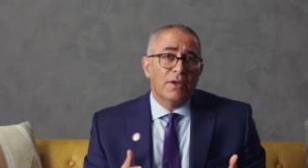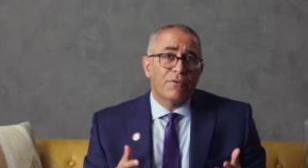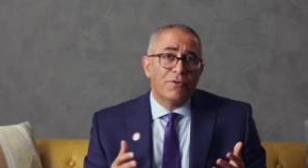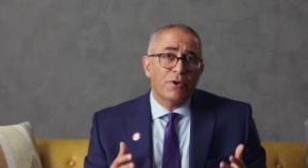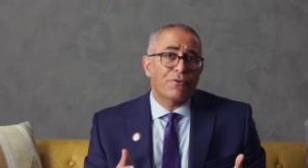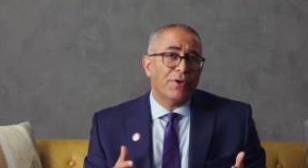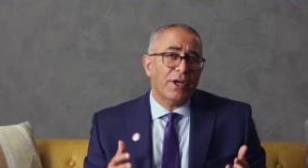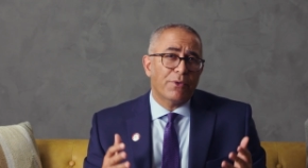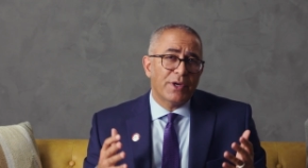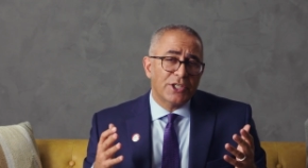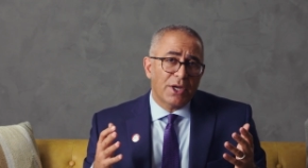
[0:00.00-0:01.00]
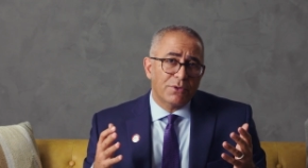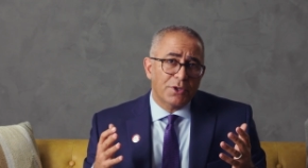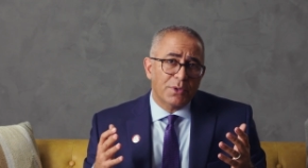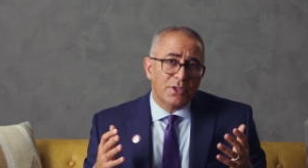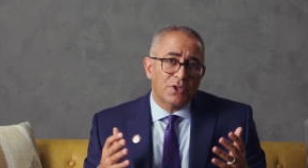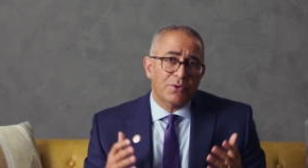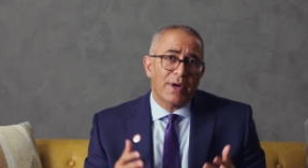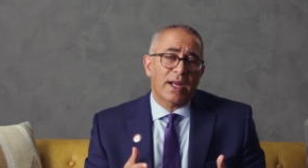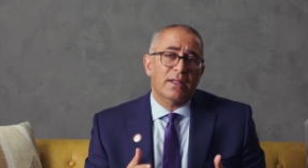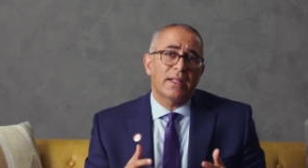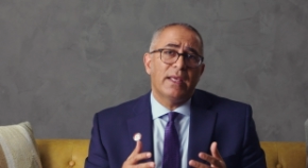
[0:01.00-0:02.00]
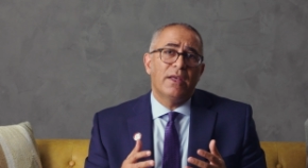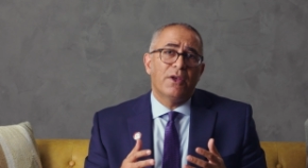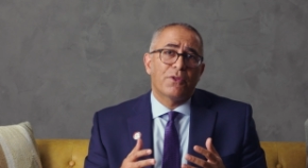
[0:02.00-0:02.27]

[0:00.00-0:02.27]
feel free to reach out to us directly